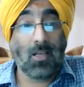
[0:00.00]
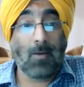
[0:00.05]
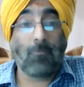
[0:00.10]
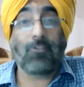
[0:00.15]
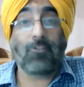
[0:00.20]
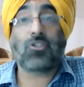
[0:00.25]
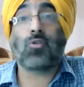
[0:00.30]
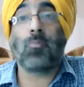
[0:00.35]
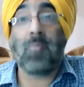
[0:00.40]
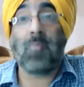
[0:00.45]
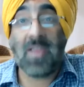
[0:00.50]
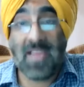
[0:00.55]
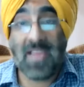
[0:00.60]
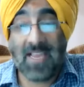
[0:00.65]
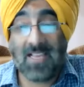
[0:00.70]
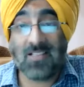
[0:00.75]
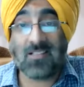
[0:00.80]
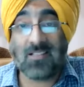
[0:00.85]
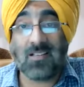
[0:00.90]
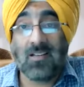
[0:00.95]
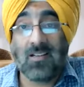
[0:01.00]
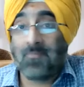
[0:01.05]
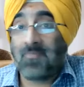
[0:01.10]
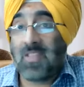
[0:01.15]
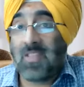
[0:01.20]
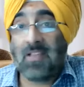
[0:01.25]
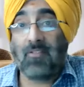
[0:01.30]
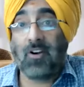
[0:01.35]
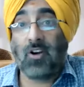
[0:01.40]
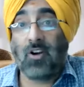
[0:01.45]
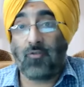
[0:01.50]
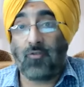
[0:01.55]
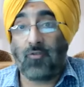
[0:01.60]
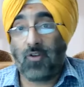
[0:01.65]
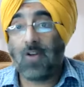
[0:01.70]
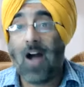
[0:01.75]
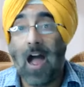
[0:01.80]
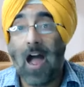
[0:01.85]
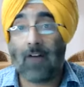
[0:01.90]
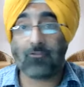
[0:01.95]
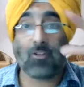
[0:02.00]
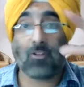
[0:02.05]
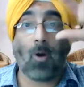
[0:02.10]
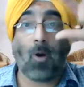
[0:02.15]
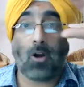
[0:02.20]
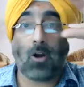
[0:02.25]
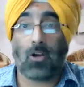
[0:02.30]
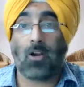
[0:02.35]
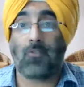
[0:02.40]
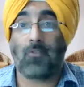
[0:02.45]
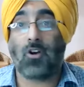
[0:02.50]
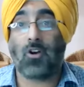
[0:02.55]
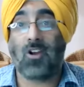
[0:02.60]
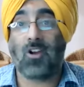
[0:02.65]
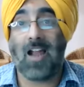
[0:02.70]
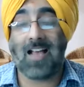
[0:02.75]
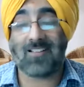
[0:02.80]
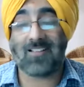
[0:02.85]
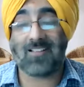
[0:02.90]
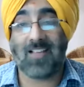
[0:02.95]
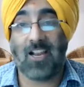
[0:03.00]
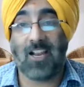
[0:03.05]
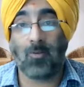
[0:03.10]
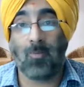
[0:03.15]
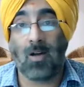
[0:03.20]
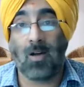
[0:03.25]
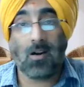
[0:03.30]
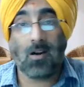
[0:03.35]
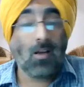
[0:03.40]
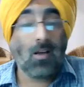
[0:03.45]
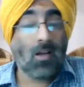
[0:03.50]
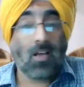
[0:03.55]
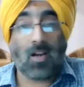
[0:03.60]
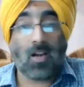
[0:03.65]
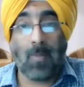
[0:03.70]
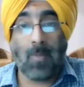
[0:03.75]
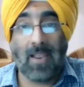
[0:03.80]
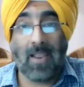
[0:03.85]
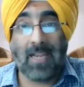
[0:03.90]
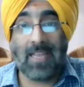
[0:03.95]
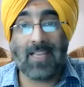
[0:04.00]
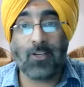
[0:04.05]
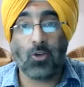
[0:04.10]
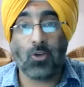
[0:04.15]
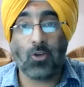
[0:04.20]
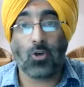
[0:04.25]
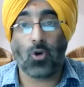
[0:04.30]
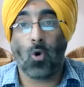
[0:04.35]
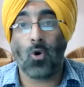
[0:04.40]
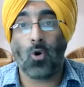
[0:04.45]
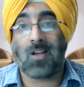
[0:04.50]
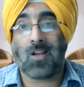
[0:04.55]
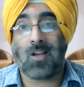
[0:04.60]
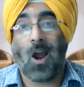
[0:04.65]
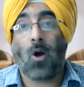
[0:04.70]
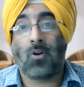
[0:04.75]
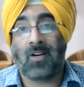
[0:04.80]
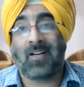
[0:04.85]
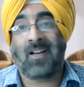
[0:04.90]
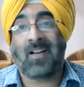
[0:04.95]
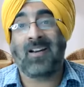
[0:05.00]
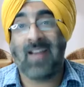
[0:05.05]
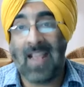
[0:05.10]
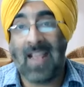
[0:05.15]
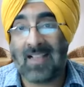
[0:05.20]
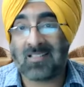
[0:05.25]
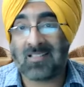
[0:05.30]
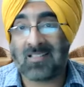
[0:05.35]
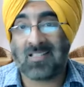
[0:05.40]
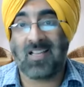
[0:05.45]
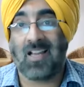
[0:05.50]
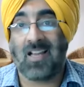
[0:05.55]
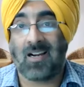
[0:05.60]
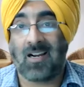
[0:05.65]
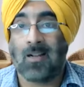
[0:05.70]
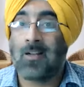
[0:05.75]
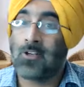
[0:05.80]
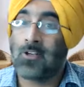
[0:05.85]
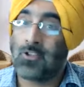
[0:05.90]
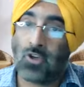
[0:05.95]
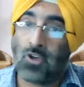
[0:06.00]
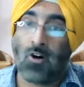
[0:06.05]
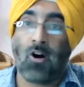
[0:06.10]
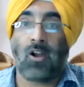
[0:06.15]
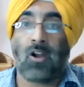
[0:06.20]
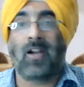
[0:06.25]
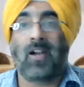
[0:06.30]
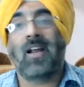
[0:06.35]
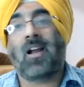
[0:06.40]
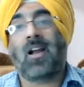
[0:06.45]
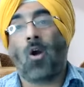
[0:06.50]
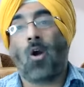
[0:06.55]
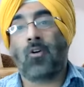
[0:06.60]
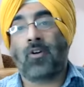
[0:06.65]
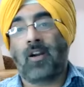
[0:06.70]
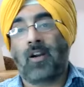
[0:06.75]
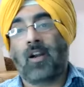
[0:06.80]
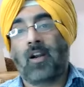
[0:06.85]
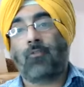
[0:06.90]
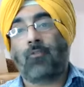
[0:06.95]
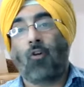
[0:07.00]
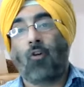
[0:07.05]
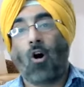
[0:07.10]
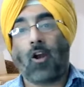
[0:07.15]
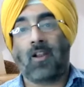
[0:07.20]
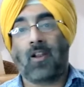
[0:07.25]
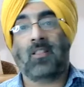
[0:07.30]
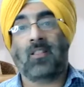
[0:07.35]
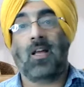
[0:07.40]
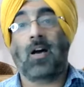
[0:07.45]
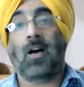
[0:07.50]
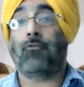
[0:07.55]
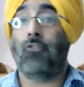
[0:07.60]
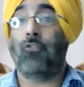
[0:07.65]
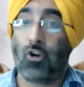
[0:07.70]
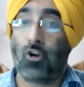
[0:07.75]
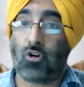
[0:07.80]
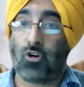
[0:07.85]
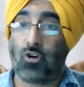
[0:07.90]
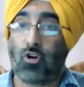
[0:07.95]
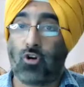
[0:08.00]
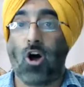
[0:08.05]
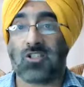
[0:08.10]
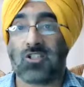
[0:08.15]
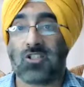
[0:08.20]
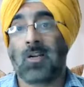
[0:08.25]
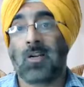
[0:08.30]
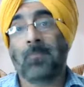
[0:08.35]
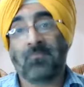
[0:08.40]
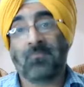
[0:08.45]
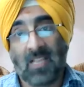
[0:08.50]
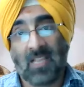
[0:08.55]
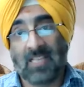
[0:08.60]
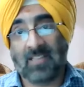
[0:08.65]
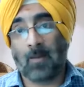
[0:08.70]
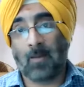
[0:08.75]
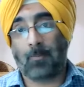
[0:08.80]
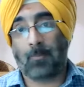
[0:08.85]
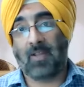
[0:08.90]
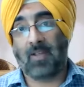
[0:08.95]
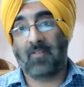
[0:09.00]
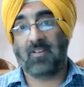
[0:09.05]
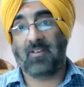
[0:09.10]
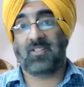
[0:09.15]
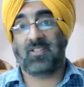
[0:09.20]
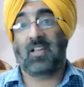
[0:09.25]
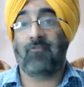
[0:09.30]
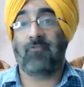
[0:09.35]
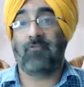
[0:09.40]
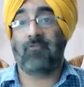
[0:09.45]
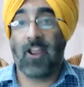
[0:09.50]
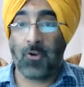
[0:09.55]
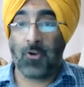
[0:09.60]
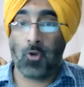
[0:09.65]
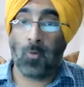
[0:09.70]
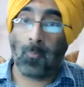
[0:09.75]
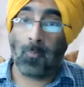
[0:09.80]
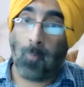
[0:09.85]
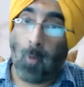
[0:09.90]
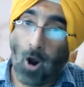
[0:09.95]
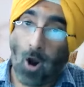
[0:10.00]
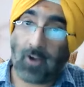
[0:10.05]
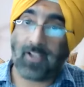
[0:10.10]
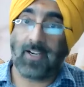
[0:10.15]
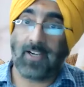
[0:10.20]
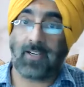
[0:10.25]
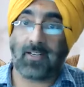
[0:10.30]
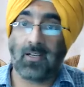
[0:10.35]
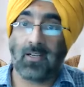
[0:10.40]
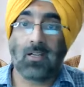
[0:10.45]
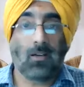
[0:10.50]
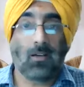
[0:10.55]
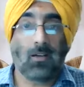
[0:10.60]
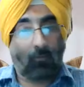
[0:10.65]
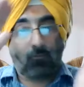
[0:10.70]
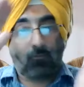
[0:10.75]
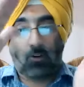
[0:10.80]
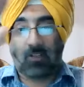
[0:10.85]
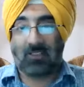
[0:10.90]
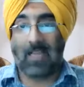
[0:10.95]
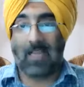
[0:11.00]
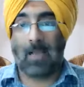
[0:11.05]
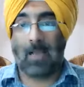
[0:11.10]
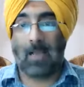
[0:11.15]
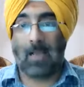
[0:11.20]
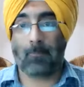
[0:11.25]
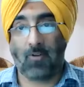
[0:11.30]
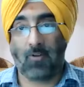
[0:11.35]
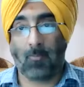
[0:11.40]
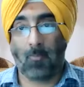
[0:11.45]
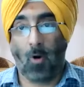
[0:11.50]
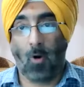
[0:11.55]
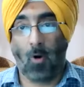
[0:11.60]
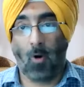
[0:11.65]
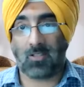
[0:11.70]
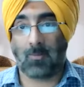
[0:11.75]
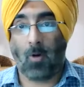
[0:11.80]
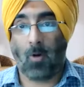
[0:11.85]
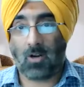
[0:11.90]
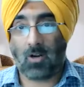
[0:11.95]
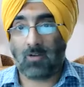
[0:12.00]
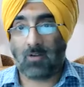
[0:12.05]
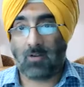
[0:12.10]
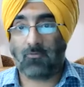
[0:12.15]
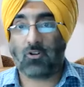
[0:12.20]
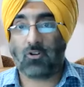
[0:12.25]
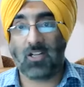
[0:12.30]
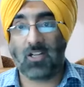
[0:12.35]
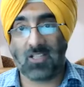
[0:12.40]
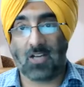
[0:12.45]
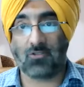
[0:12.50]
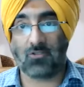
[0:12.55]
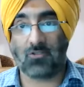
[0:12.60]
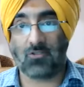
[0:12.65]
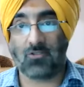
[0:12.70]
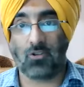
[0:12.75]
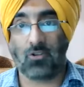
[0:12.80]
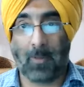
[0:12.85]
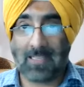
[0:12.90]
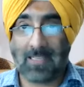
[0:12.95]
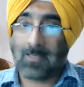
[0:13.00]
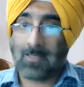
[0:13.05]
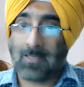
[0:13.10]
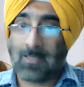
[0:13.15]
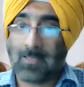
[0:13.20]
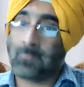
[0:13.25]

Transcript: which means even if you have half the bottle of your glass ionomer remaining, you don't count it in next year. You already accounted it for in the full cost in the previous year when you bought it. For example, if you bought the bottle for 3,000 rupees,